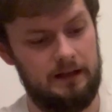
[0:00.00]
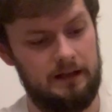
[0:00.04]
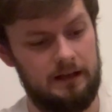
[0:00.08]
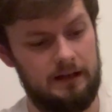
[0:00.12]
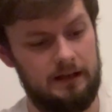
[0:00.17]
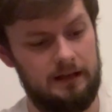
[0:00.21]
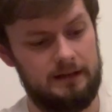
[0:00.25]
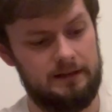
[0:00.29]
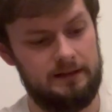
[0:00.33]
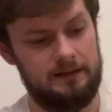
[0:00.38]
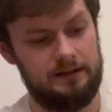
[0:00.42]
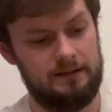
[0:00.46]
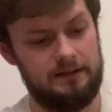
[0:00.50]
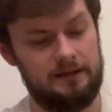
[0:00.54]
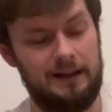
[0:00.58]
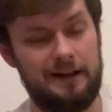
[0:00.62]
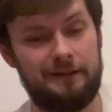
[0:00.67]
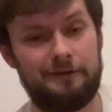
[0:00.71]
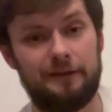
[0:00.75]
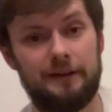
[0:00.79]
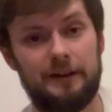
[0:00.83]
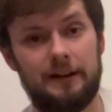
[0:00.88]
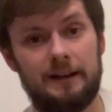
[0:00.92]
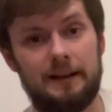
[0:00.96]
This is
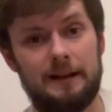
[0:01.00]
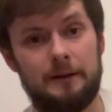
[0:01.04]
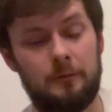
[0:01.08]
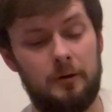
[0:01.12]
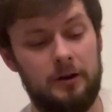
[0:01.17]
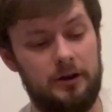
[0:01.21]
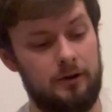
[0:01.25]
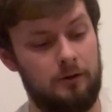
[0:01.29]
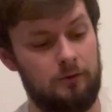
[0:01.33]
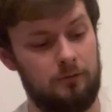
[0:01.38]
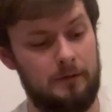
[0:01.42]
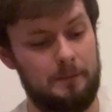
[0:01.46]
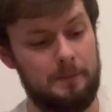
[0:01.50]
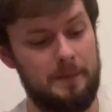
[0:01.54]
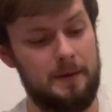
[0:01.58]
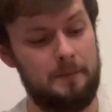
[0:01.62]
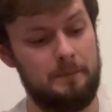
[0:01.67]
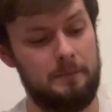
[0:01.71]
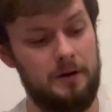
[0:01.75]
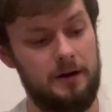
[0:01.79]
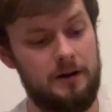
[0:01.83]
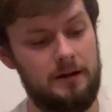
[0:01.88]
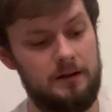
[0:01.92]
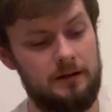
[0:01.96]
definitely one I'll
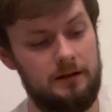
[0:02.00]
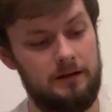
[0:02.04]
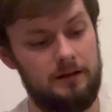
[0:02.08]
remember.